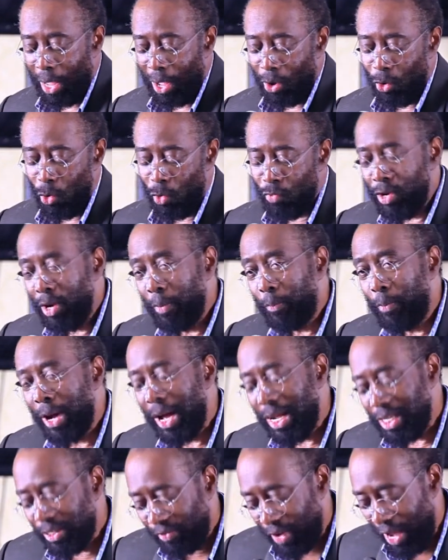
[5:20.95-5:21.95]
Over the
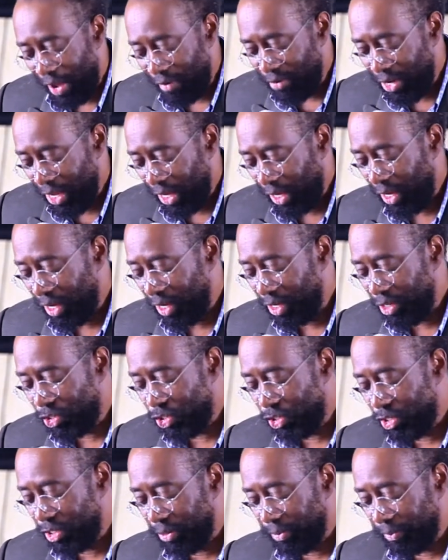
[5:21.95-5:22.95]
past 5
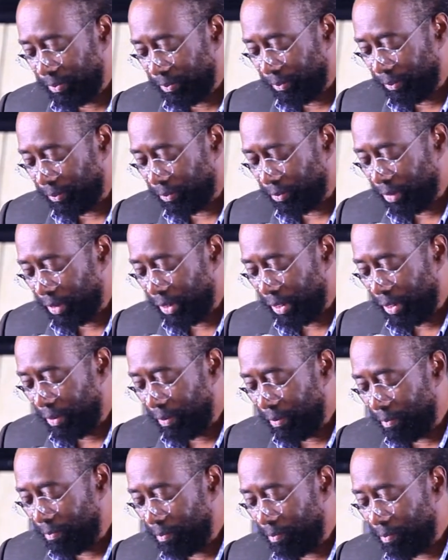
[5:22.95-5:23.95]
decades,
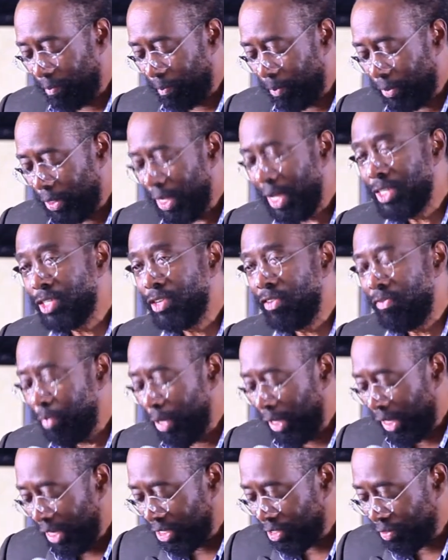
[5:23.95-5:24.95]
tens of
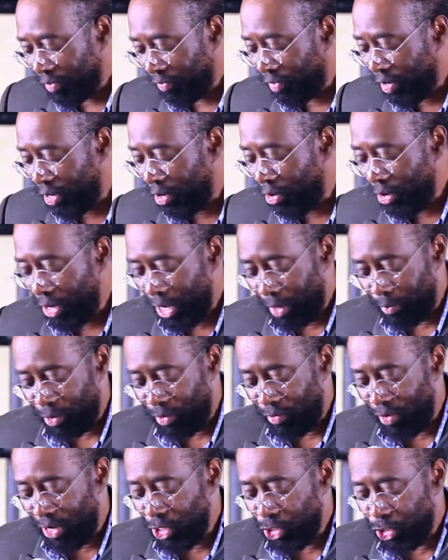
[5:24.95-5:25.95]
millions of federal and
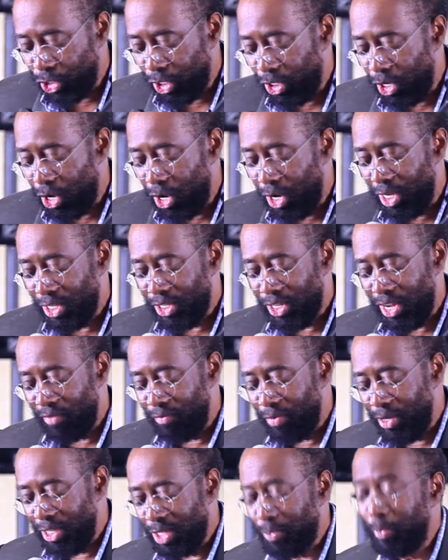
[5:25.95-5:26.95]
provincial dollars
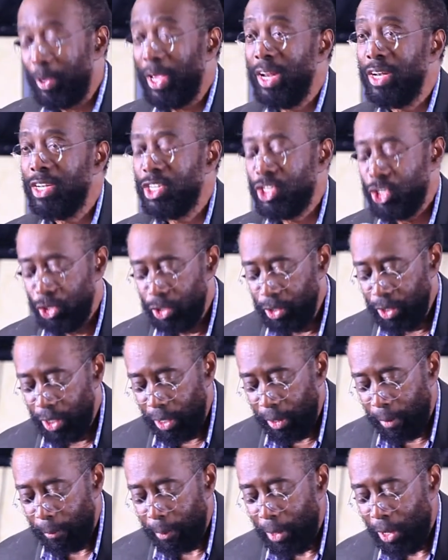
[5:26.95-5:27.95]
have been spent
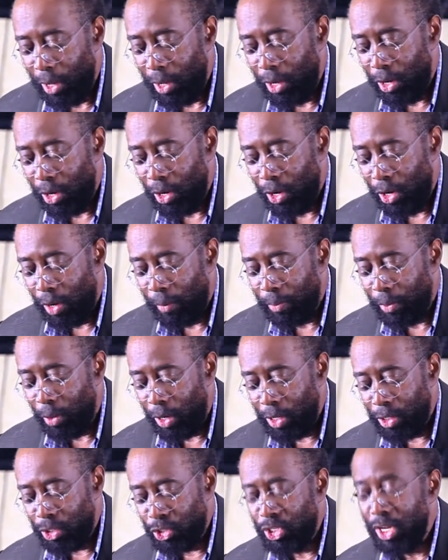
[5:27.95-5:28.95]

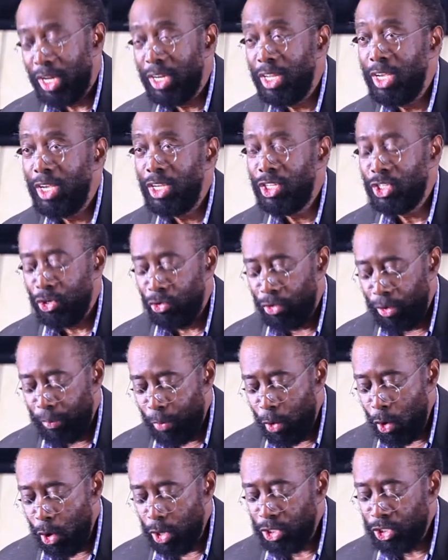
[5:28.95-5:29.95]
on studies and
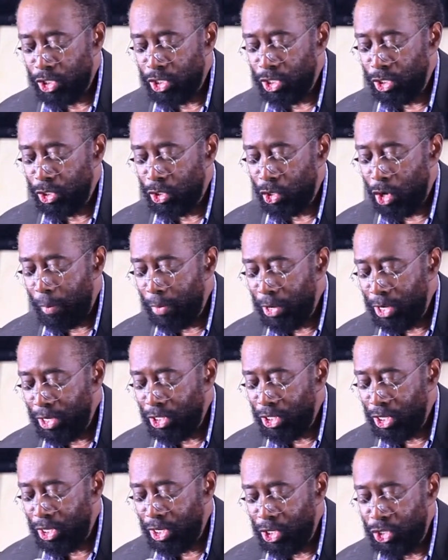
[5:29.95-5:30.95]
reports and
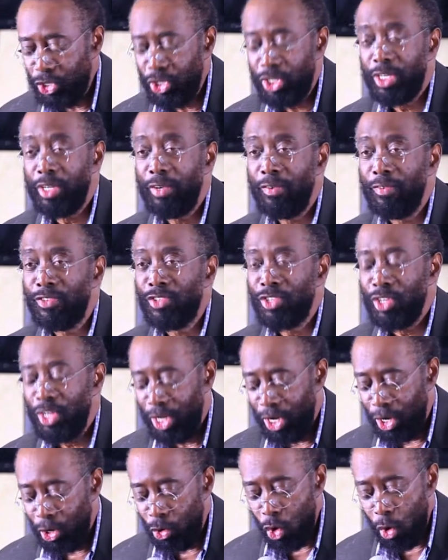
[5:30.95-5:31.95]
community initiatives in
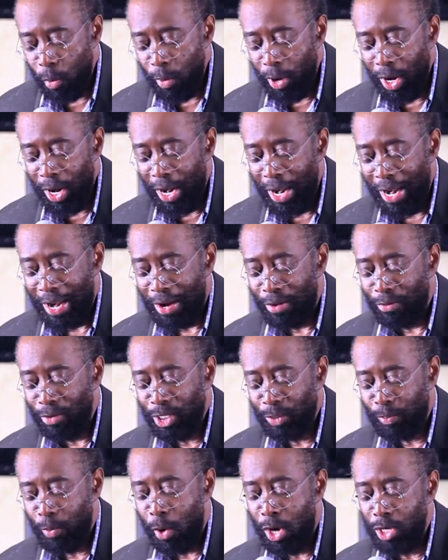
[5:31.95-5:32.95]
a noble
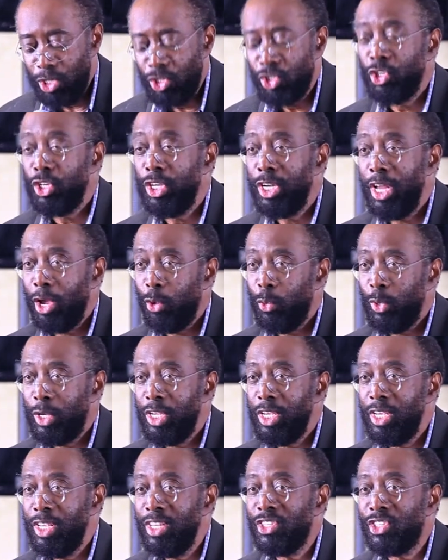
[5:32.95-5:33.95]
response to
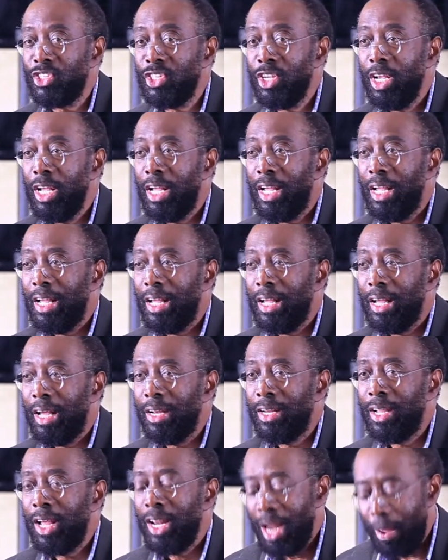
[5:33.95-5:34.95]
inequities
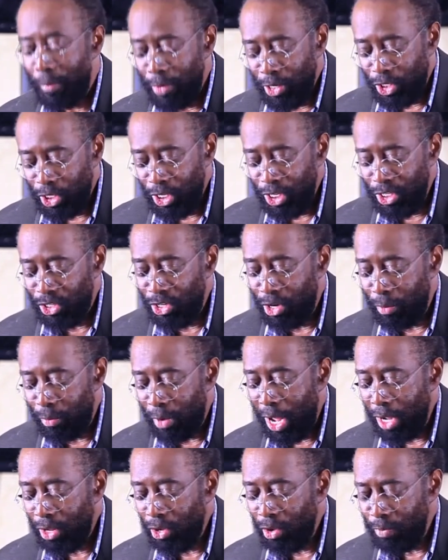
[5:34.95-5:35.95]
and calamities in the
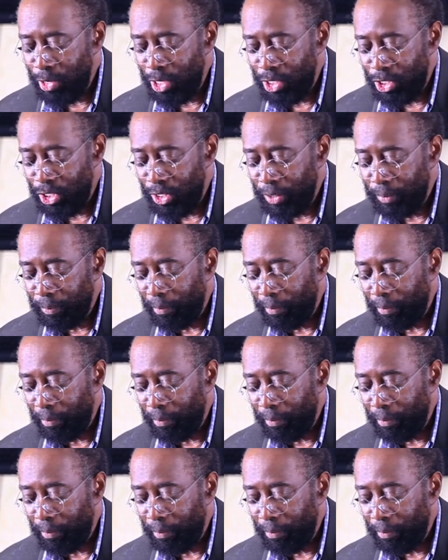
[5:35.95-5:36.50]
Black community.